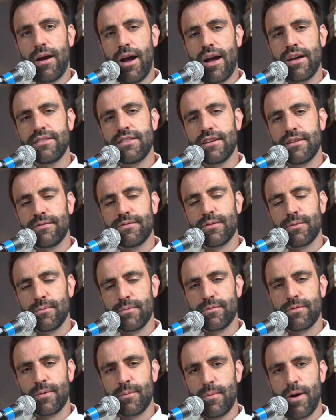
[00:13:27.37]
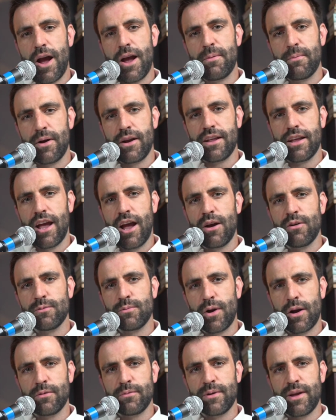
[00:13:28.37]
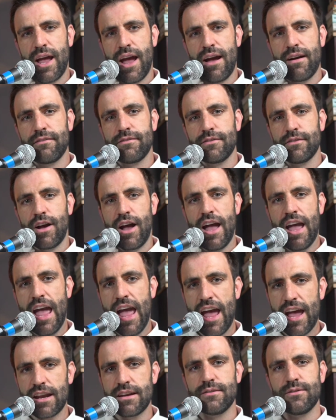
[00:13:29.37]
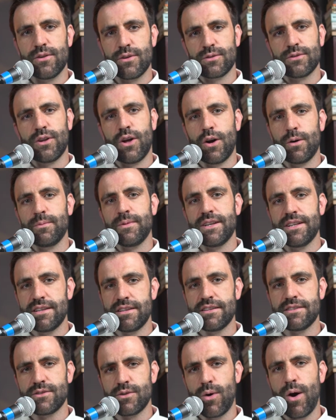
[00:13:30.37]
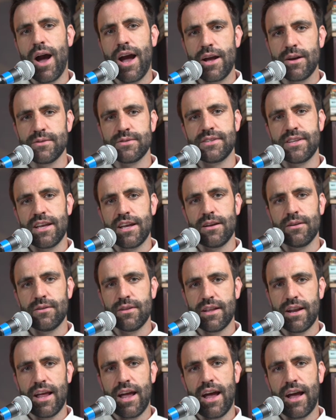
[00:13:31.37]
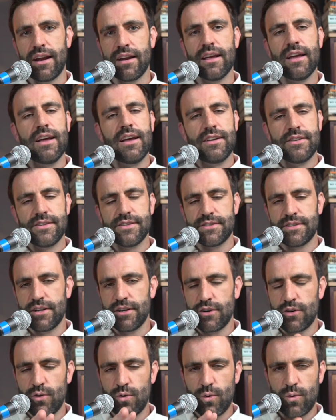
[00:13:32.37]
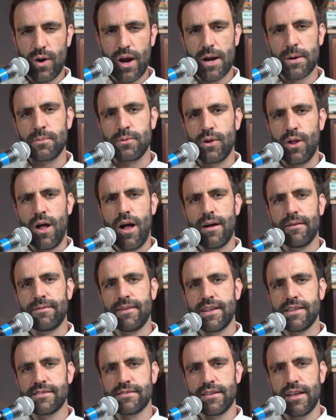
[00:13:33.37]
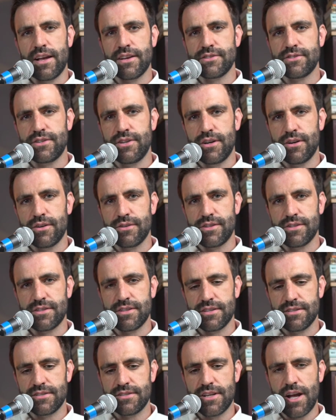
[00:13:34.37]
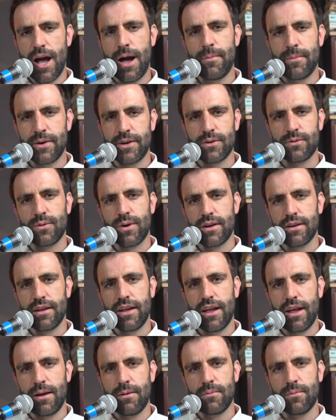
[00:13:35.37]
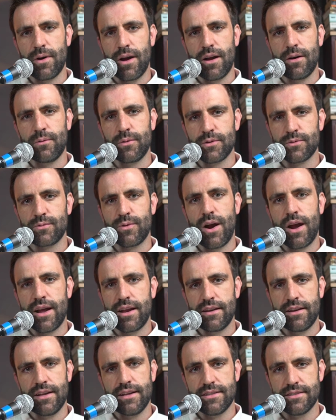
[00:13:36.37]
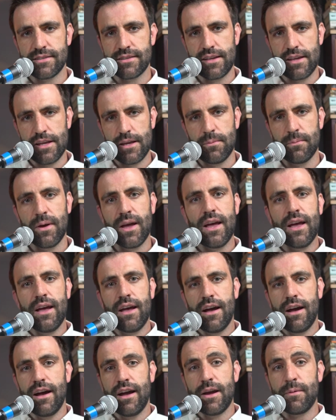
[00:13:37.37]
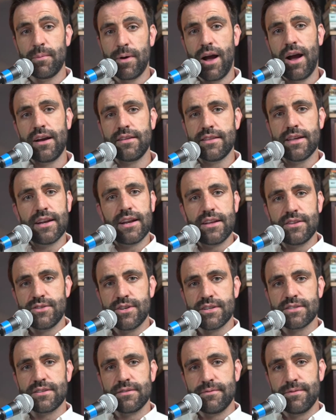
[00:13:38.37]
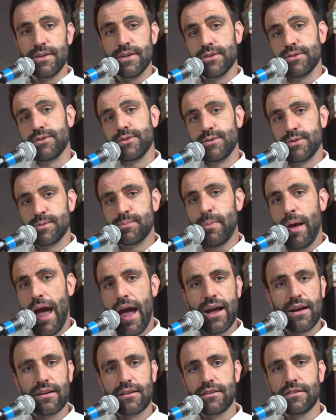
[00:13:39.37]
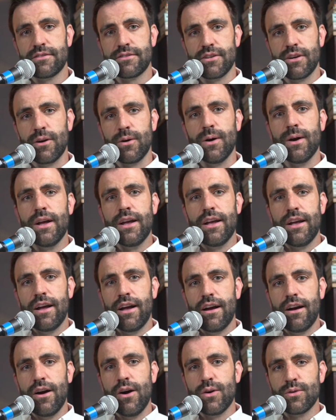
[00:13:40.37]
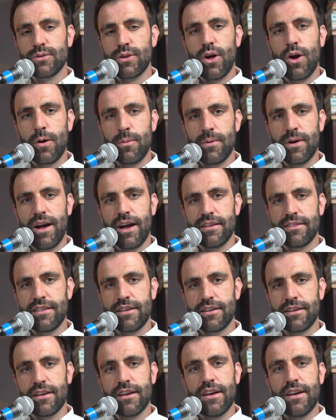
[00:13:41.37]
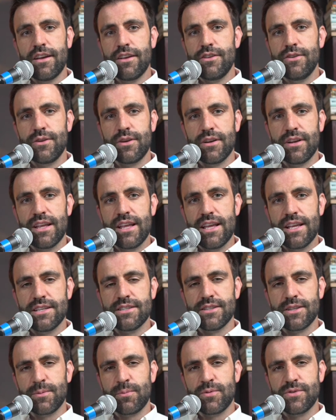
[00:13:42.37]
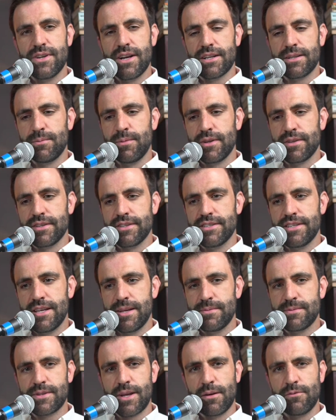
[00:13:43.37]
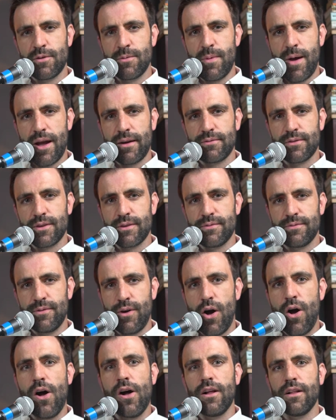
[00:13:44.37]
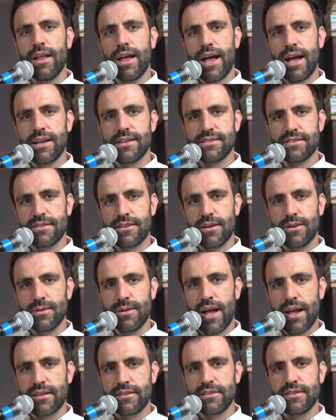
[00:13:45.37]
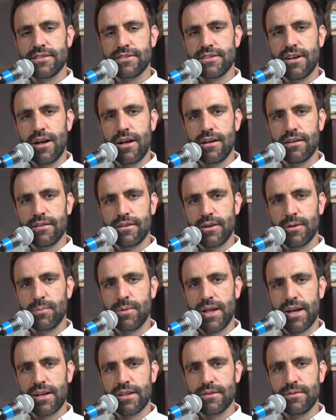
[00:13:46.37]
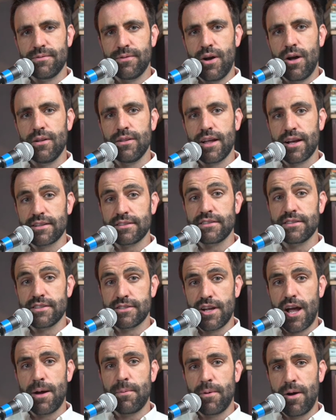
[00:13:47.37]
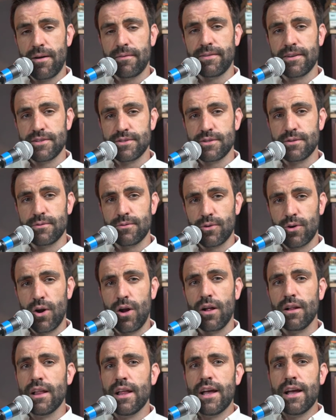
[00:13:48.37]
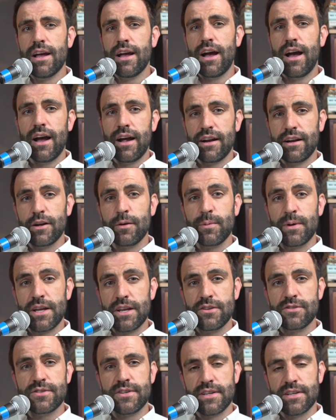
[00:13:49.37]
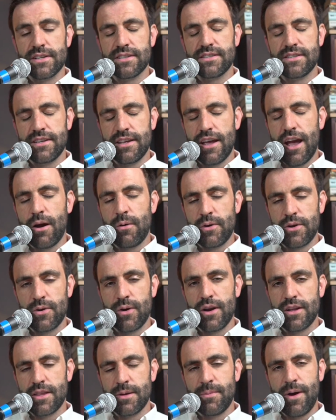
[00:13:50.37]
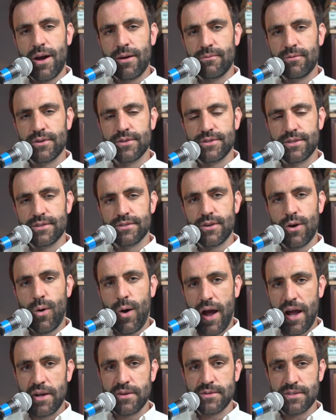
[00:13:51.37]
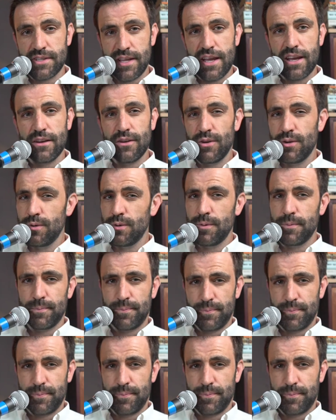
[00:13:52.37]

think for my money, I would probably have ahead of Oklahoma, is Ohio State. That had just an incredible offense last year, just a dominant run game with Ryan Day's scheme. And behind that had Justin Fields, who was back. So Oklahoma, I think you could easily project among the teams coming back for the fall as, likely the top, playing in the fall, likely the top offense overall. And it'll be interesting to see how we grade them out versus Ohio State, who